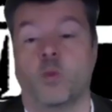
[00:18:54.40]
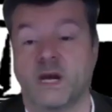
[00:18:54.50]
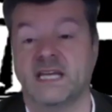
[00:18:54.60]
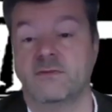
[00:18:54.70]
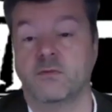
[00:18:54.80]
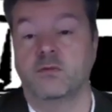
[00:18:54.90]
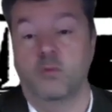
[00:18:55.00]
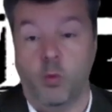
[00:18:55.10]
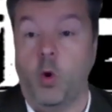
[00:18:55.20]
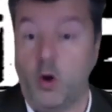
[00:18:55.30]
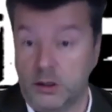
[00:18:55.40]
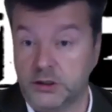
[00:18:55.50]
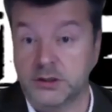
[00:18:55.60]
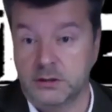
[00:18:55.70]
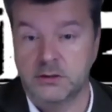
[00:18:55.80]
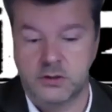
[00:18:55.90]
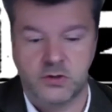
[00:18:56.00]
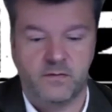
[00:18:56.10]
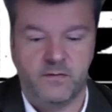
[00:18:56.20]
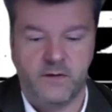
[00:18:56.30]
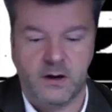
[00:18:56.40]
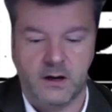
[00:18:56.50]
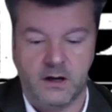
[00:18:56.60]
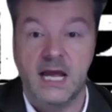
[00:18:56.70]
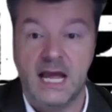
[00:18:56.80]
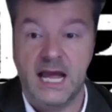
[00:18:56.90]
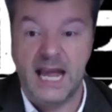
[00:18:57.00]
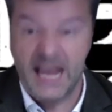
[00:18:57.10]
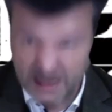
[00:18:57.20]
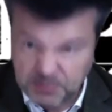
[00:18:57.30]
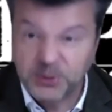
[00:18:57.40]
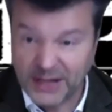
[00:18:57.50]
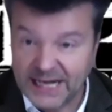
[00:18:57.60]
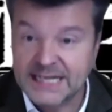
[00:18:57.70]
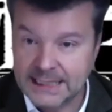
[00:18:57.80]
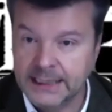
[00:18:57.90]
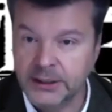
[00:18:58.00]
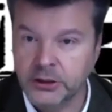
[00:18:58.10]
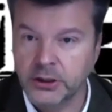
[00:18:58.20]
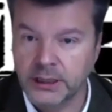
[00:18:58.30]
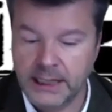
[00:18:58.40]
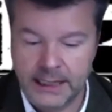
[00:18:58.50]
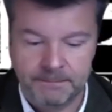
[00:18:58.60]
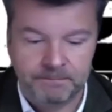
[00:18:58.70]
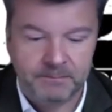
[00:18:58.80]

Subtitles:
we've watched so far, it plays like a good game.